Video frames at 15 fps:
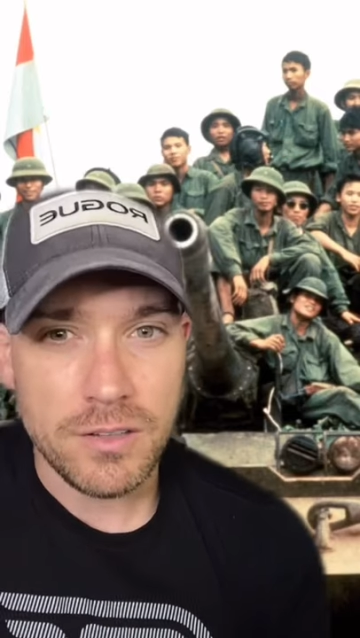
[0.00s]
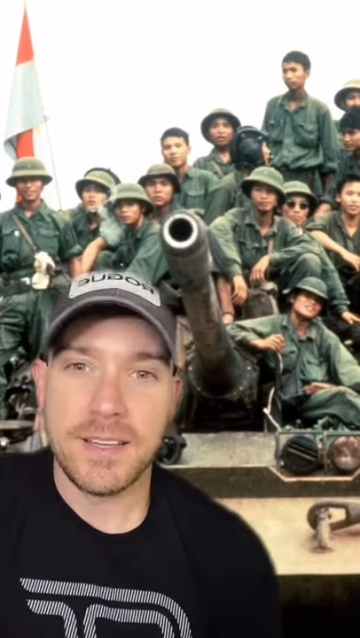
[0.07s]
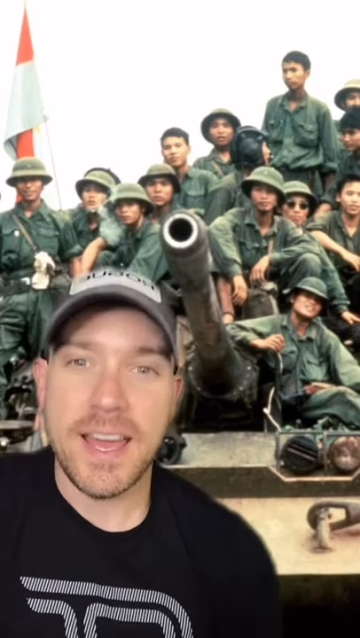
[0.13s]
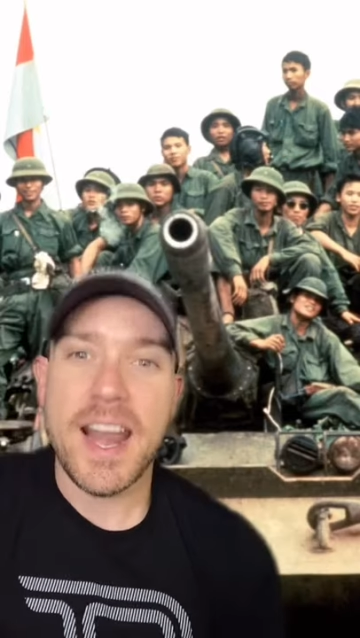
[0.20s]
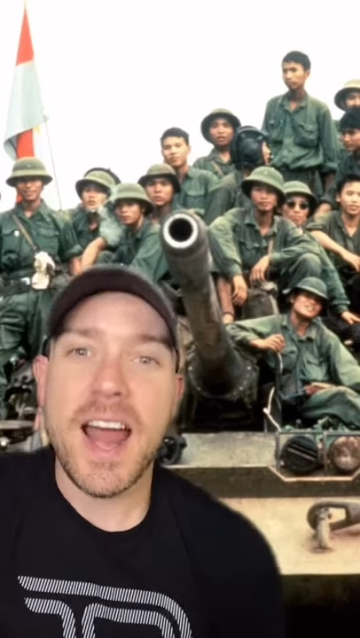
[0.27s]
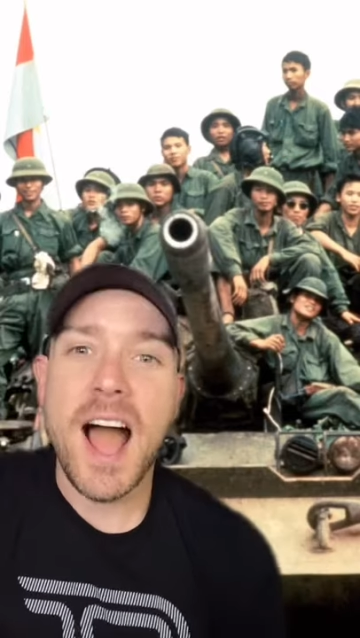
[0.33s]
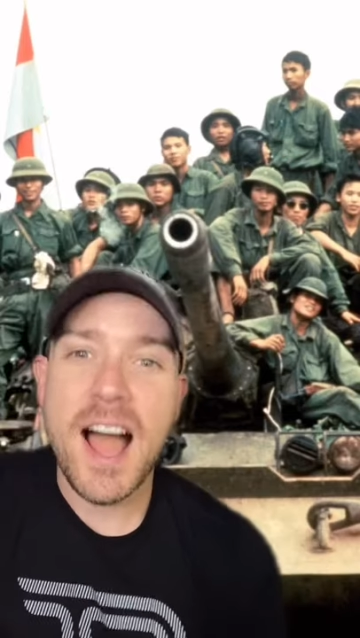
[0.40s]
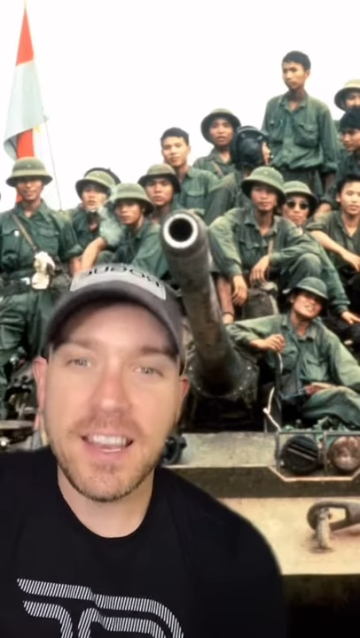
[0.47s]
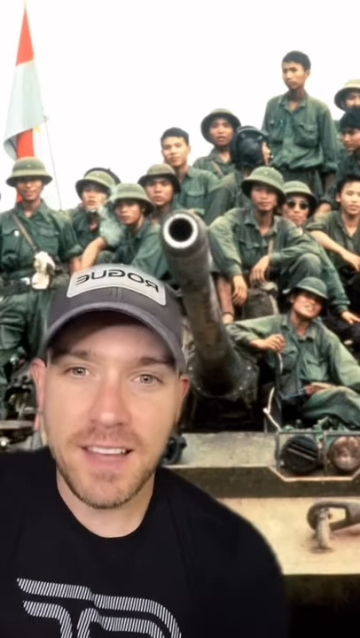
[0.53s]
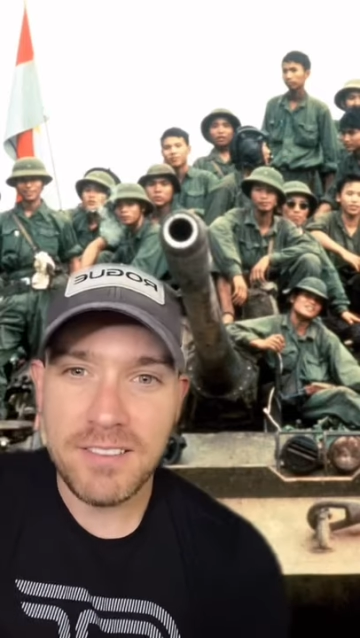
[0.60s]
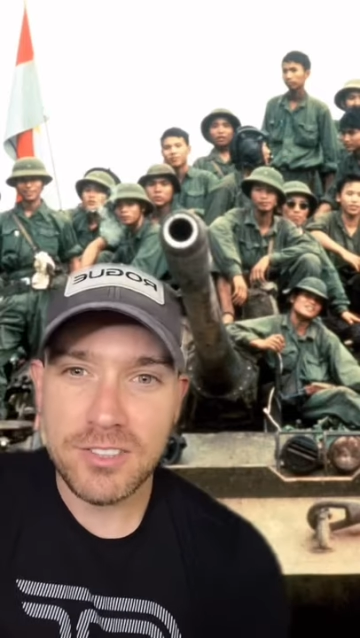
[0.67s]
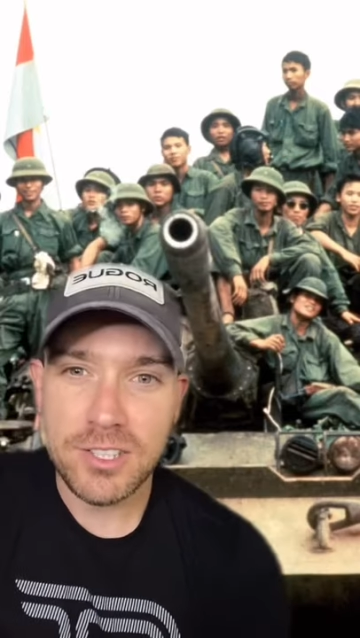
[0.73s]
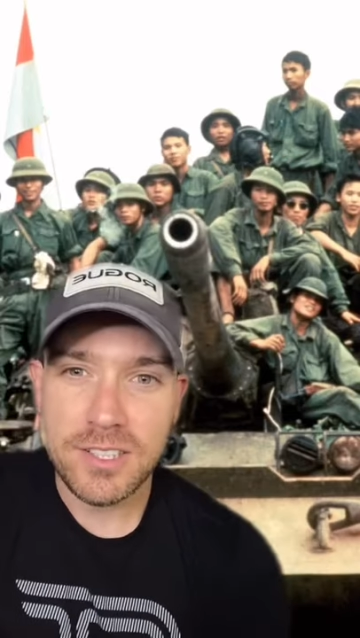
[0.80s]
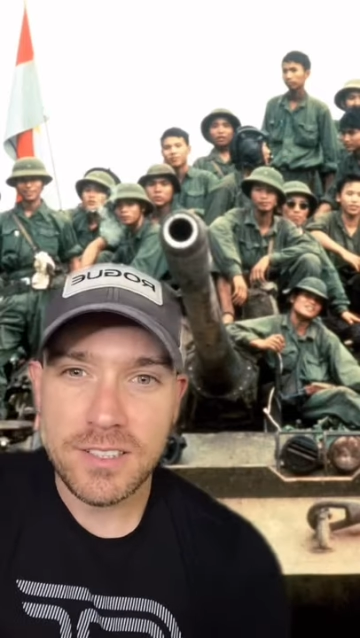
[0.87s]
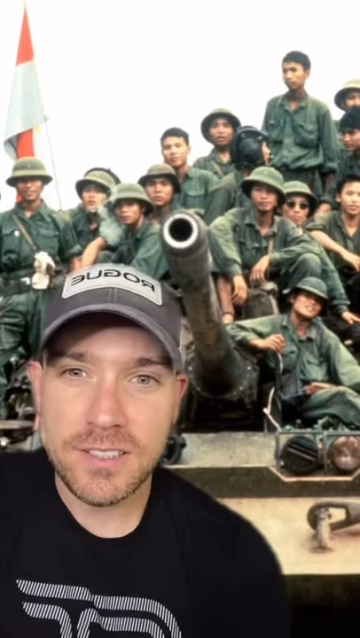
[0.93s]
At a high
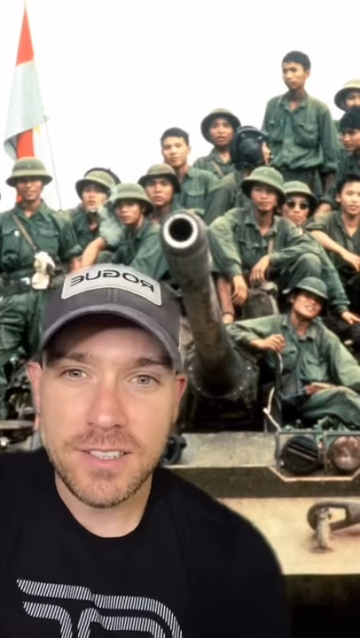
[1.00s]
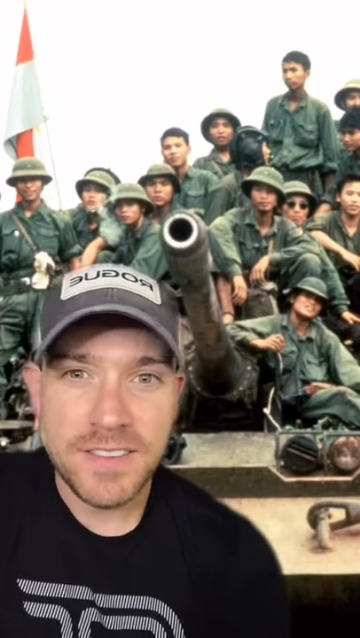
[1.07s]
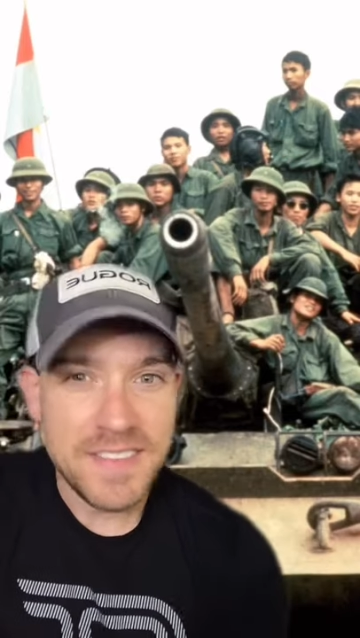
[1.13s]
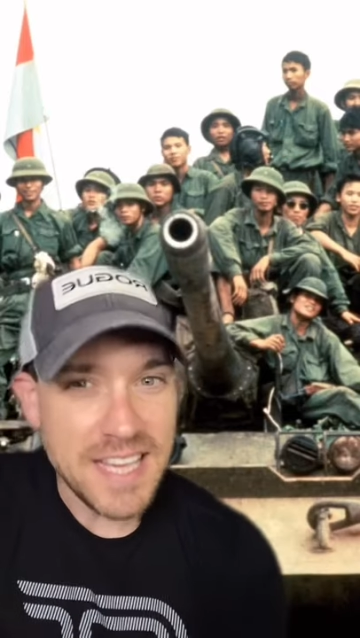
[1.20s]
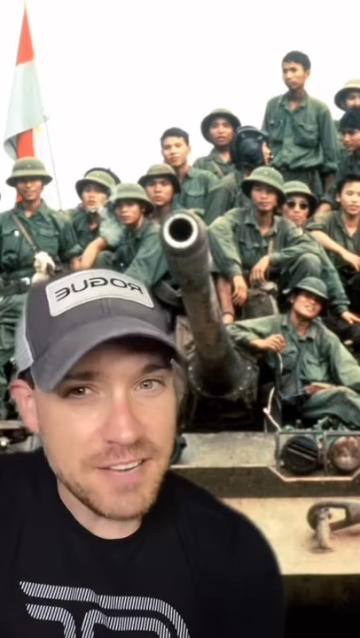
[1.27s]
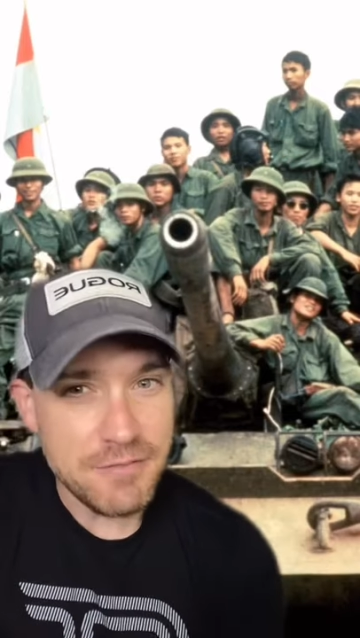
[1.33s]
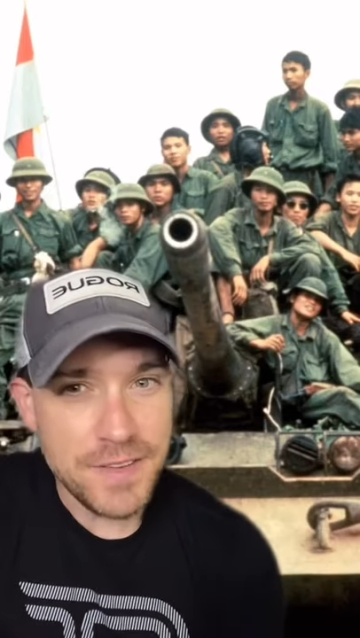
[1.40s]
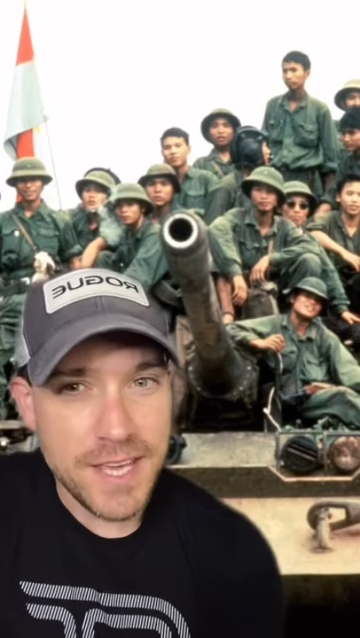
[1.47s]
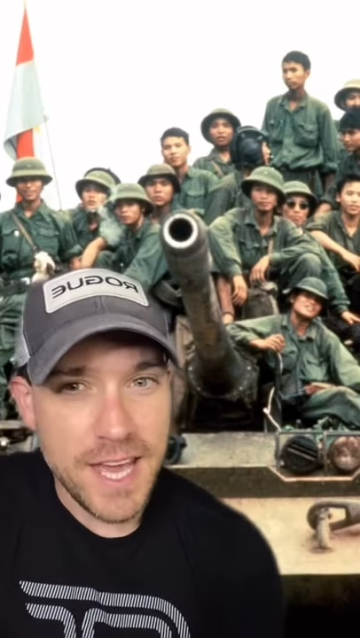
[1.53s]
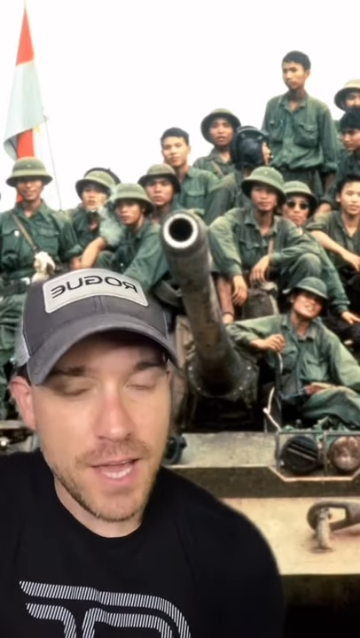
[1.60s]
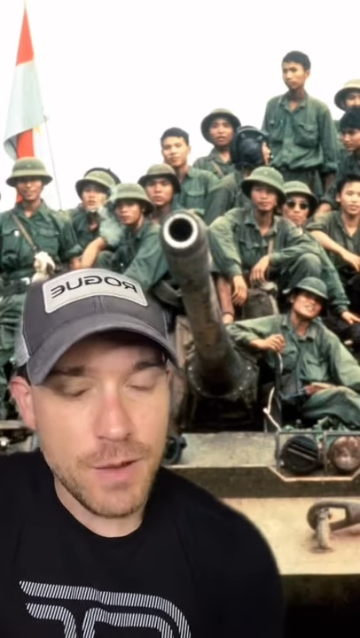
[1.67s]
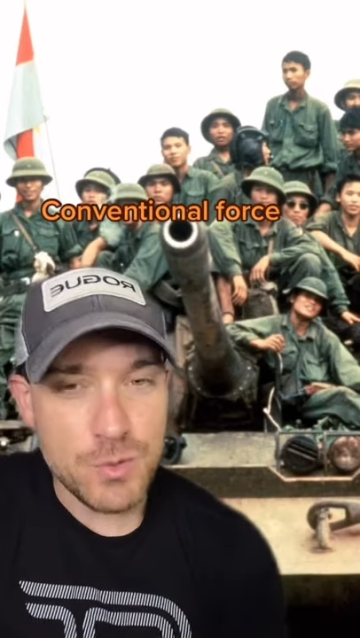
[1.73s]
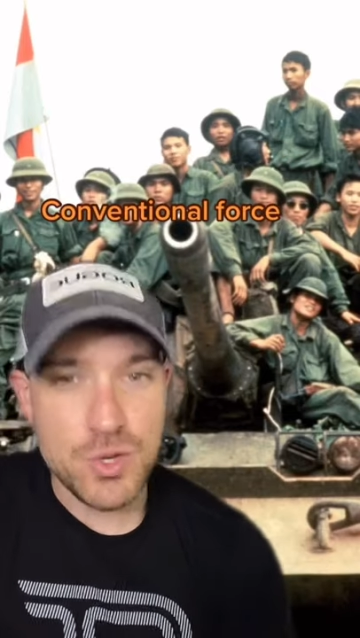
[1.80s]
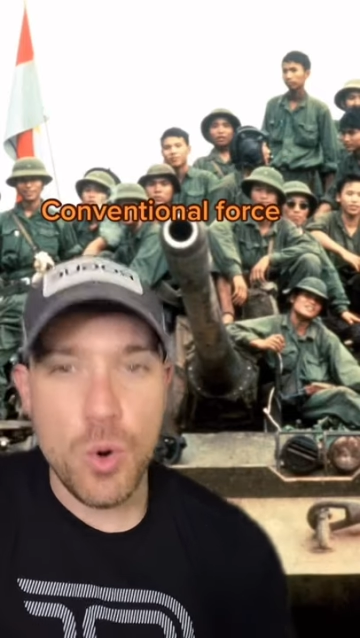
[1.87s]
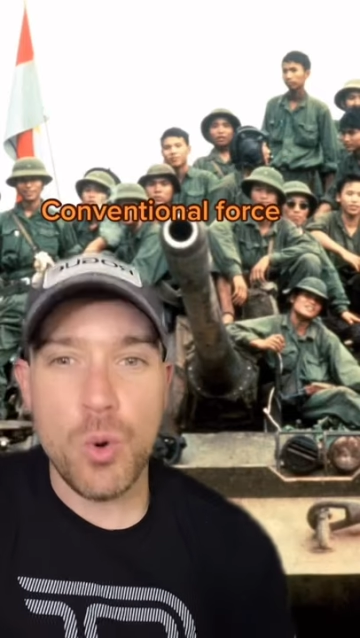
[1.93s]
level, the NVA
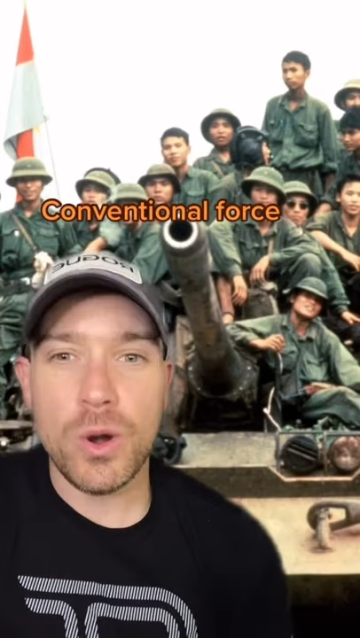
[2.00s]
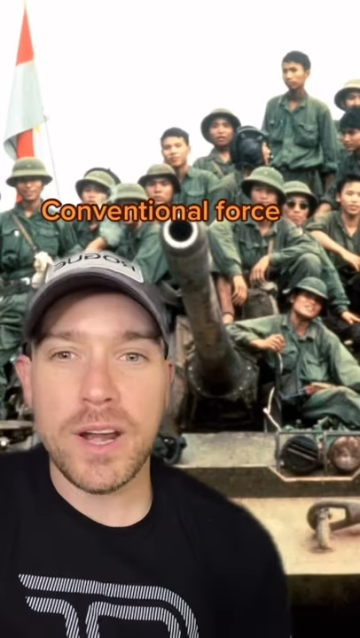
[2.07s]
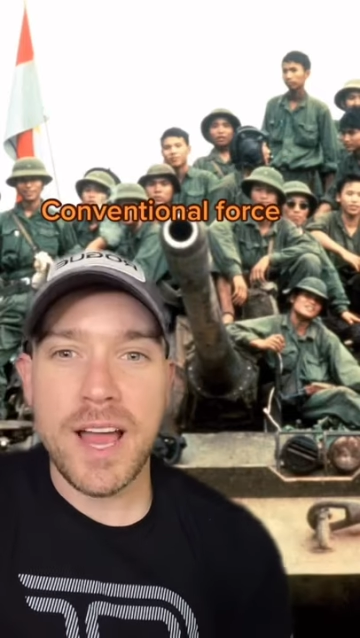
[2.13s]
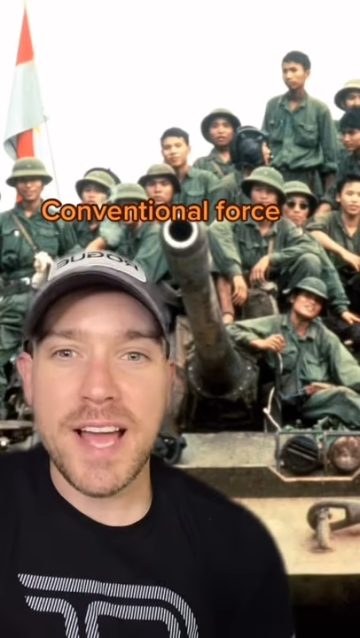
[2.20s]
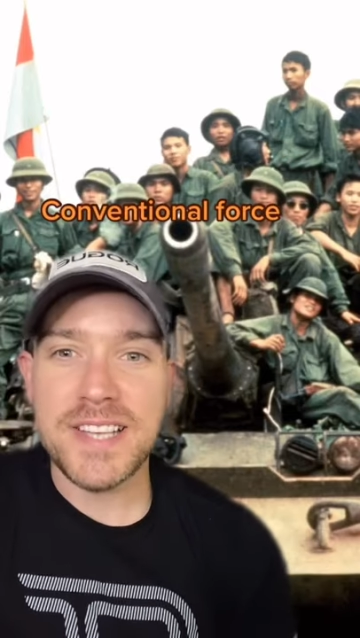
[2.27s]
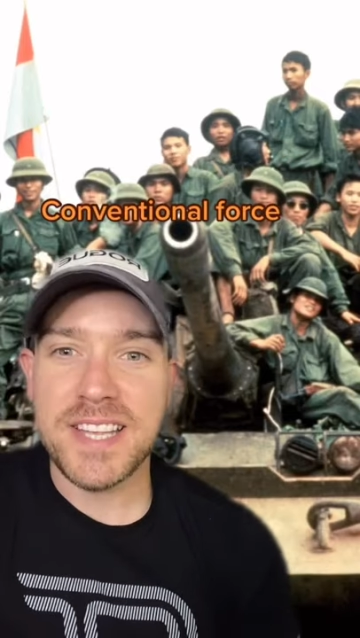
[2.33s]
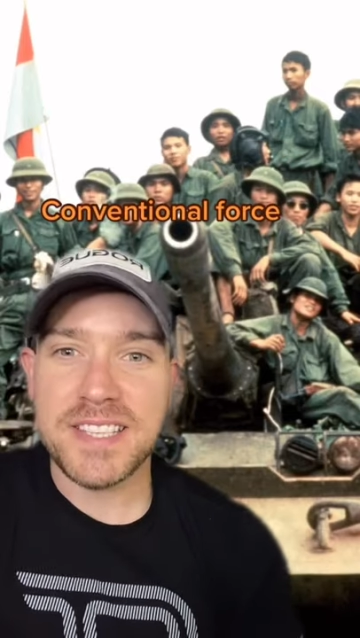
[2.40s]
was organized